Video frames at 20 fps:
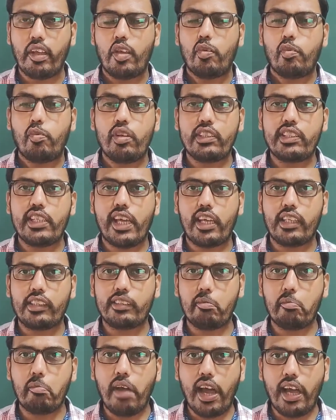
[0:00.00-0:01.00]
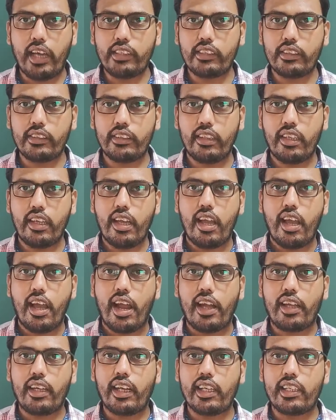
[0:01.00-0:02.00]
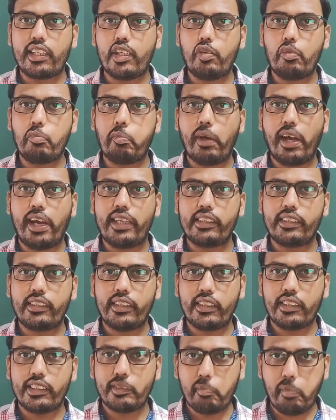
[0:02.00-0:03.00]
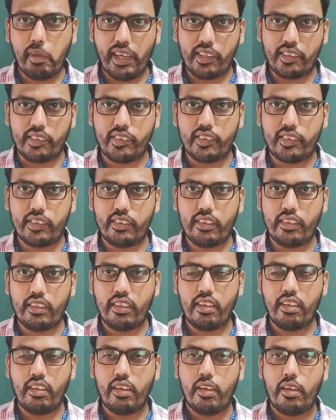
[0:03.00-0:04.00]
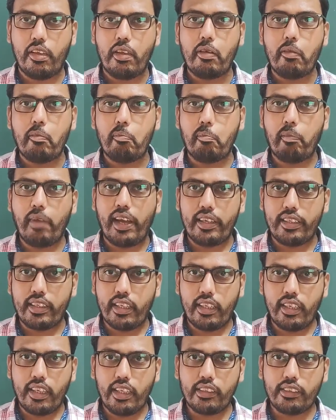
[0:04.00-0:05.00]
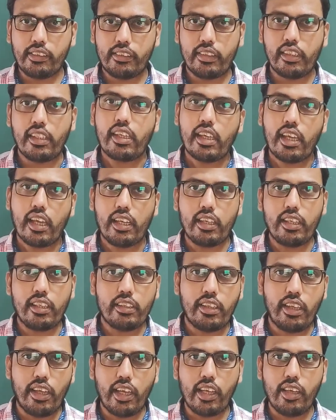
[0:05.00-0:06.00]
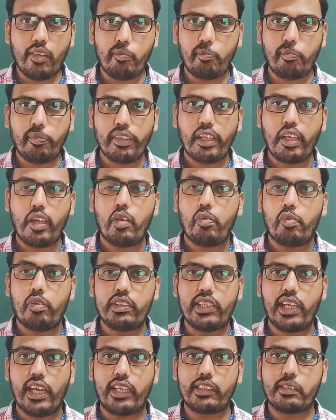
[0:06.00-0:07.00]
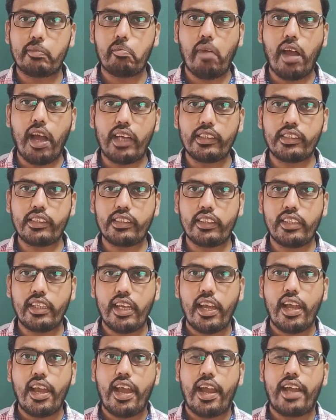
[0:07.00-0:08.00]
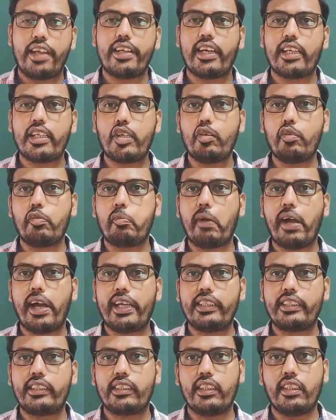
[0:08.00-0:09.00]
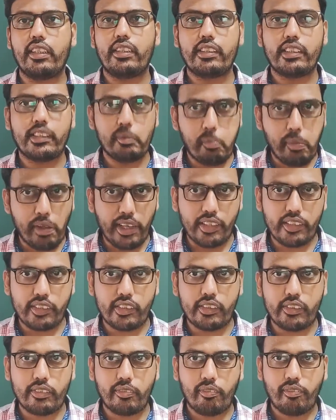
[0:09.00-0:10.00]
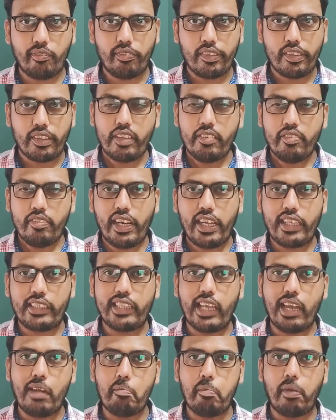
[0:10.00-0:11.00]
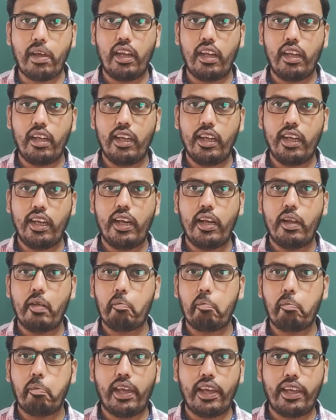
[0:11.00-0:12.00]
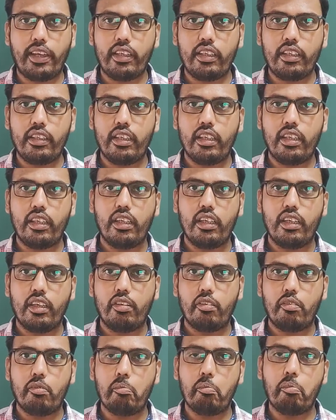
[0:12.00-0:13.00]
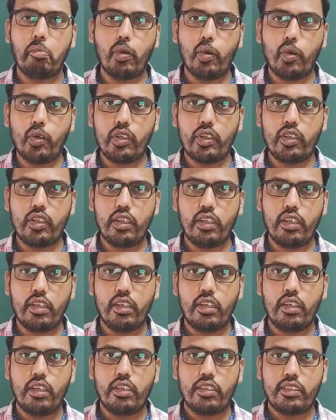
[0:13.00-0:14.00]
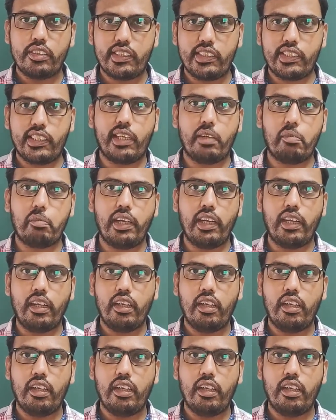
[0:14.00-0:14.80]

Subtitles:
which has mass and occupies space. Matter is anything which has mass and occupies space. For example, pen, book, table,